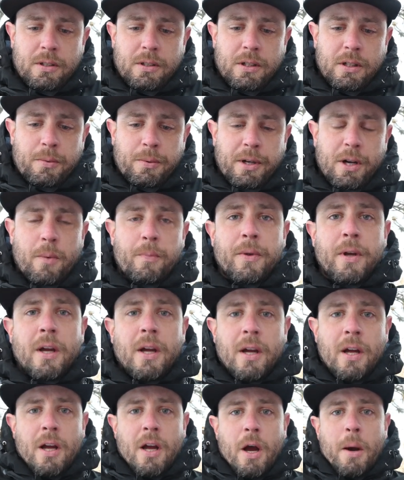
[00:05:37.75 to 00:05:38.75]
There we go.
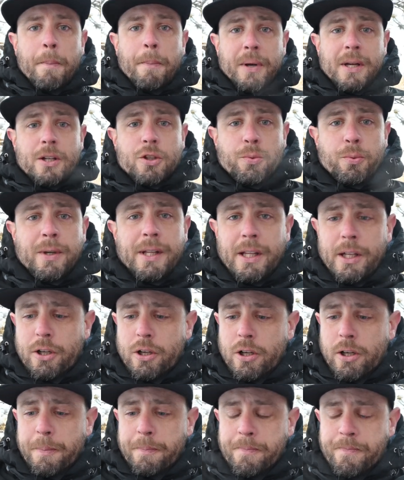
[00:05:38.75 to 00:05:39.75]
But it's really
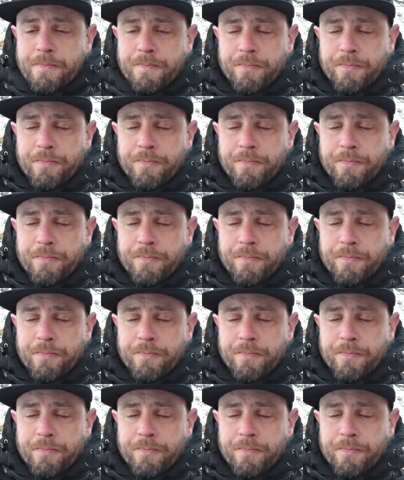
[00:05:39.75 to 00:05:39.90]
good.